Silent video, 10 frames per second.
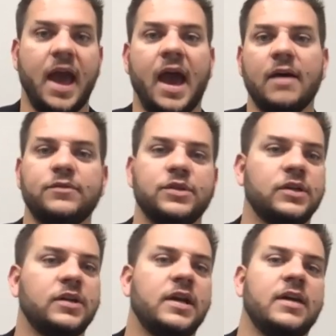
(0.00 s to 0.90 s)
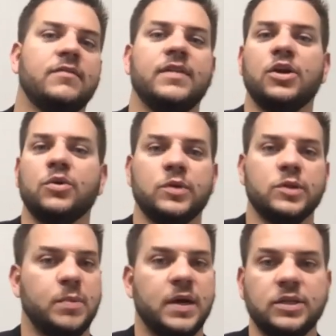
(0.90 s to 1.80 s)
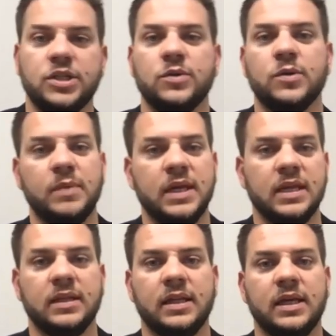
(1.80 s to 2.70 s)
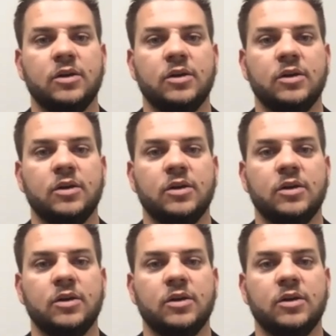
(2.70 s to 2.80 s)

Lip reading: if they don't respond to you immediately,